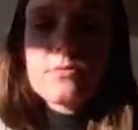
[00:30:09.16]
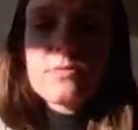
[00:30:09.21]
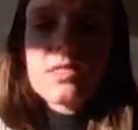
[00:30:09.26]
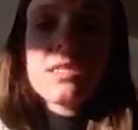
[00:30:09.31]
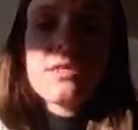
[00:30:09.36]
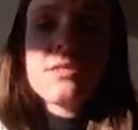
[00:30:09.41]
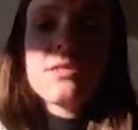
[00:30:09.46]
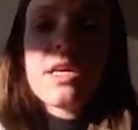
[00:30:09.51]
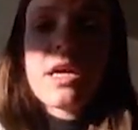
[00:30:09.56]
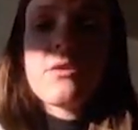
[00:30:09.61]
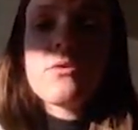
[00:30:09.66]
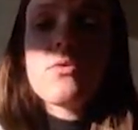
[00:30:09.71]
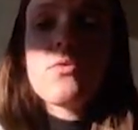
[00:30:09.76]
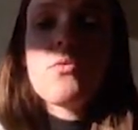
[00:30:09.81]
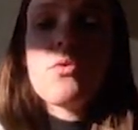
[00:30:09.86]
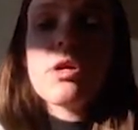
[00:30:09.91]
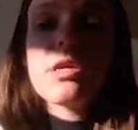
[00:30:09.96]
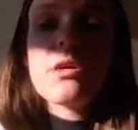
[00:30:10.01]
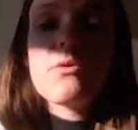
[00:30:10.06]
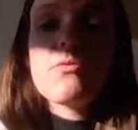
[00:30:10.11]
And then
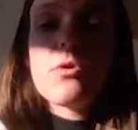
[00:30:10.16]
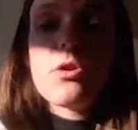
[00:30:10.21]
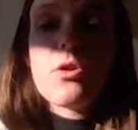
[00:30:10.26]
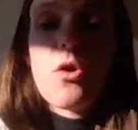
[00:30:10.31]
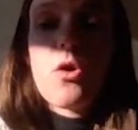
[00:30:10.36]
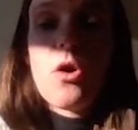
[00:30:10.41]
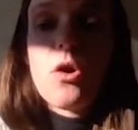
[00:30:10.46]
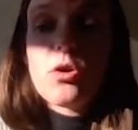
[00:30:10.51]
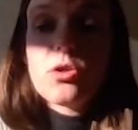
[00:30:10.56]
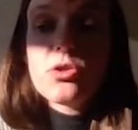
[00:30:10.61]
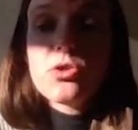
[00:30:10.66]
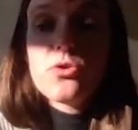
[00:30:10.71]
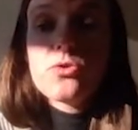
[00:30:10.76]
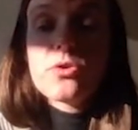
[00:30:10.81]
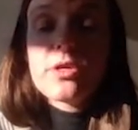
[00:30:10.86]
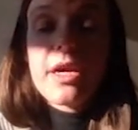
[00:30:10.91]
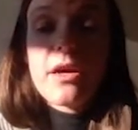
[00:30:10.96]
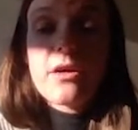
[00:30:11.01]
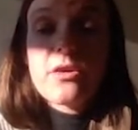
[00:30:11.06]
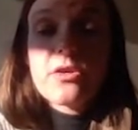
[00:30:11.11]
what it will also
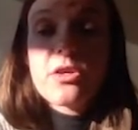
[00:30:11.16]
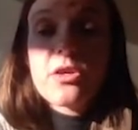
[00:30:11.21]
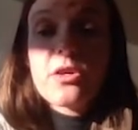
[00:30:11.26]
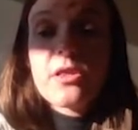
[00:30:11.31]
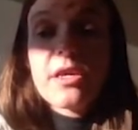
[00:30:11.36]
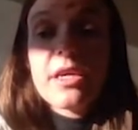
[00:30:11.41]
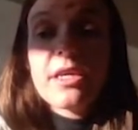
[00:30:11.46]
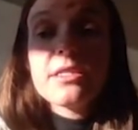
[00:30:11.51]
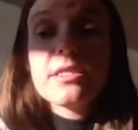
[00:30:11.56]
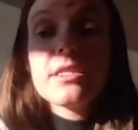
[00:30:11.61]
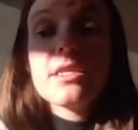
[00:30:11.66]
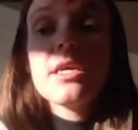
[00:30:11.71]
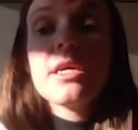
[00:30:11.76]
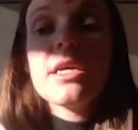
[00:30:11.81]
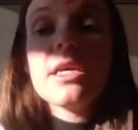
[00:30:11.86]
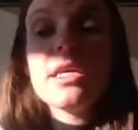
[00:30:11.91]
calculate